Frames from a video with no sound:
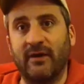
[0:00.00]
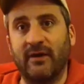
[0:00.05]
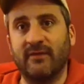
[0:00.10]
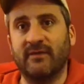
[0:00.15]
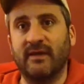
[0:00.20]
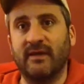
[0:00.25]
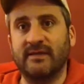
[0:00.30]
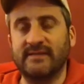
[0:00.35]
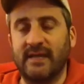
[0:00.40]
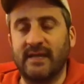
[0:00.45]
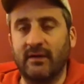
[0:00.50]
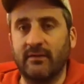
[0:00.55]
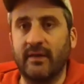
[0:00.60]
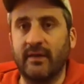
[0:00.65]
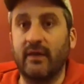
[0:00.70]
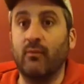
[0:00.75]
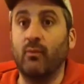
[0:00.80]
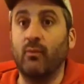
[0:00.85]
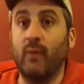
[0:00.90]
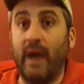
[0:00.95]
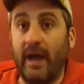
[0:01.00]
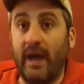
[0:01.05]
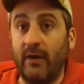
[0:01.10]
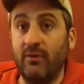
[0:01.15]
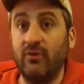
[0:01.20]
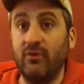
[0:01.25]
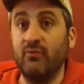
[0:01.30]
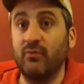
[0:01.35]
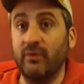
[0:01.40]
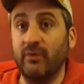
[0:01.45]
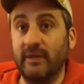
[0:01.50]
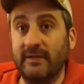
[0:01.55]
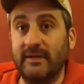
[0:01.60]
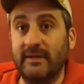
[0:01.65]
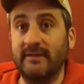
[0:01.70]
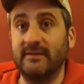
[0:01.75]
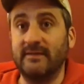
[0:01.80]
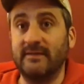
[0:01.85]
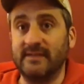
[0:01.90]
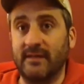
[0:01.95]
things that you're like, wow, you really
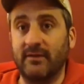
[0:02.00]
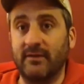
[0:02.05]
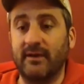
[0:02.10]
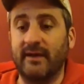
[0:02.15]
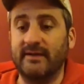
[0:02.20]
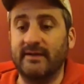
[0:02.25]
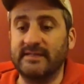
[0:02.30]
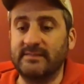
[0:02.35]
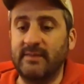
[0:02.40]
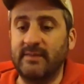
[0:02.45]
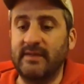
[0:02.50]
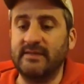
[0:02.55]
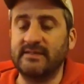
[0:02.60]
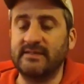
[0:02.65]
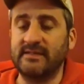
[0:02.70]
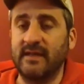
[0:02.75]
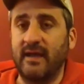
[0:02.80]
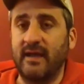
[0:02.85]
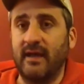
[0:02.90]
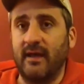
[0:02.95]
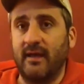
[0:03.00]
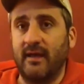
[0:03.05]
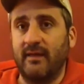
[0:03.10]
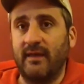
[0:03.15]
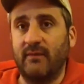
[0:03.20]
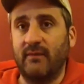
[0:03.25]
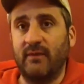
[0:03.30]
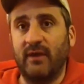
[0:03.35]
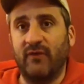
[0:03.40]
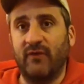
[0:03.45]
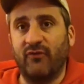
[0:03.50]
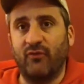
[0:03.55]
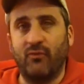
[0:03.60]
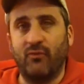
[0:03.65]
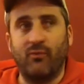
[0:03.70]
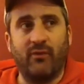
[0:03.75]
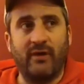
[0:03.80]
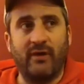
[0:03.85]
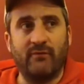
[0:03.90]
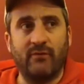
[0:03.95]
need this other kind of space, that we got to a
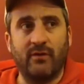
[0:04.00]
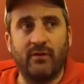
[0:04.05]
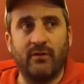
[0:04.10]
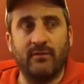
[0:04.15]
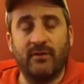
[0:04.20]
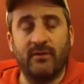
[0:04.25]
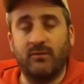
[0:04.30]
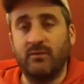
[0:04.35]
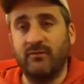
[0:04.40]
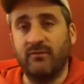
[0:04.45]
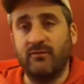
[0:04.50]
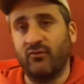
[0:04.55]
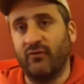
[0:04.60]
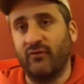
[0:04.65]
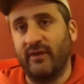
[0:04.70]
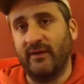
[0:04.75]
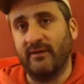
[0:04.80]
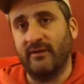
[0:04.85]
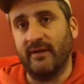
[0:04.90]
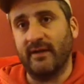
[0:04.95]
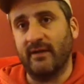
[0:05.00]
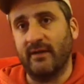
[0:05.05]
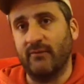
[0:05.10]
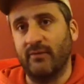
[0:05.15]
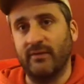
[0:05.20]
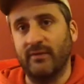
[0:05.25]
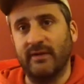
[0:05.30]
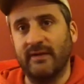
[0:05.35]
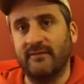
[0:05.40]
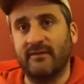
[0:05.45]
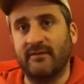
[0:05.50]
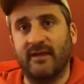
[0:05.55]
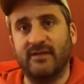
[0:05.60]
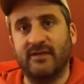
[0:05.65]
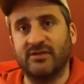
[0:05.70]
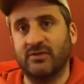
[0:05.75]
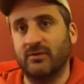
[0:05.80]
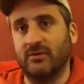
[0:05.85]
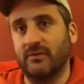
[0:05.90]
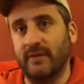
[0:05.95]
point where, we've created like a really
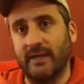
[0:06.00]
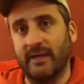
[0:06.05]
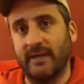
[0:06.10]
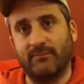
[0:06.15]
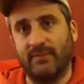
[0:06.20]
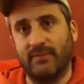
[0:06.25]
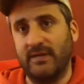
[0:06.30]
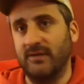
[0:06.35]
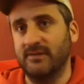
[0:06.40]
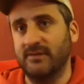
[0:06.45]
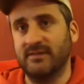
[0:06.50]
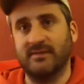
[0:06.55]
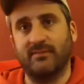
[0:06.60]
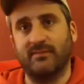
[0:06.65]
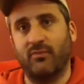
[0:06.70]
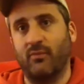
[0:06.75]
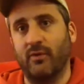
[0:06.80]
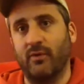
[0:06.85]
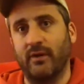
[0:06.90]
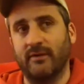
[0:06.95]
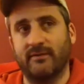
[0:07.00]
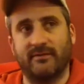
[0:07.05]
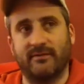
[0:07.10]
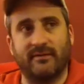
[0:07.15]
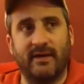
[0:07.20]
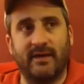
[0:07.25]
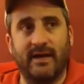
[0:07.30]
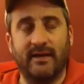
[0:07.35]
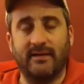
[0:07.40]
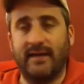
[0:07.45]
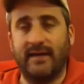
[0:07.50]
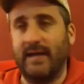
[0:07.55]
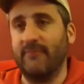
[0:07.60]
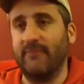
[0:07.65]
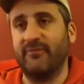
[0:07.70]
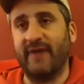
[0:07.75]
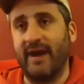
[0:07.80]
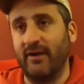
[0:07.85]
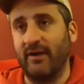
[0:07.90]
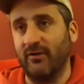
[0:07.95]
intentional like peer support
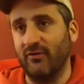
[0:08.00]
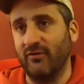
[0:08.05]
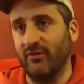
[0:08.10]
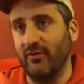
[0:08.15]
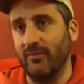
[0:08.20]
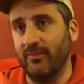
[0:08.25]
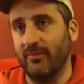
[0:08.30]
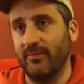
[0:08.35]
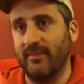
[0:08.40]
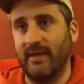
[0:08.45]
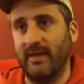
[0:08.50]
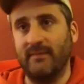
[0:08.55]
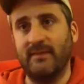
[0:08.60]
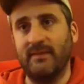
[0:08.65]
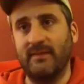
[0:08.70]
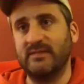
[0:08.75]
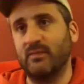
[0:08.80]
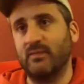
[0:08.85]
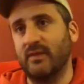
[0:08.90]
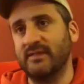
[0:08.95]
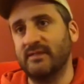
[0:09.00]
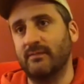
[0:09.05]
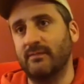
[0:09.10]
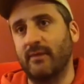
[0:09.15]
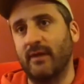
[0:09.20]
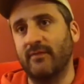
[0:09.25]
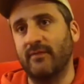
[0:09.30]
campfire group that meets once a month